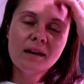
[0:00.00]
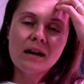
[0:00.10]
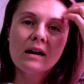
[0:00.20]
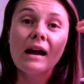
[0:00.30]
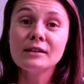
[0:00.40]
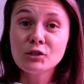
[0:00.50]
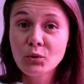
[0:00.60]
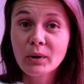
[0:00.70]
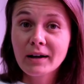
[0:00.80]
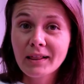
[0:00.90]
I do
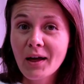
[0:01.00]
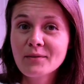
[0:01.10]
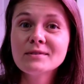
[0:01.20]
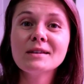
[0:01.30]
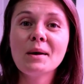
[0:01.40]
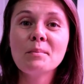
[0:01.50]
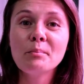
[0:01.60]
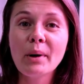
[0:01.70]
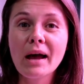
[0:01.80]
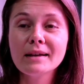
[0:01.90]
wear gloves,
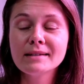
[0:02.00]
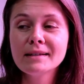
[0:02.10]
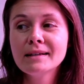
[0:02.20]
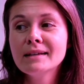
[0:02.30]
but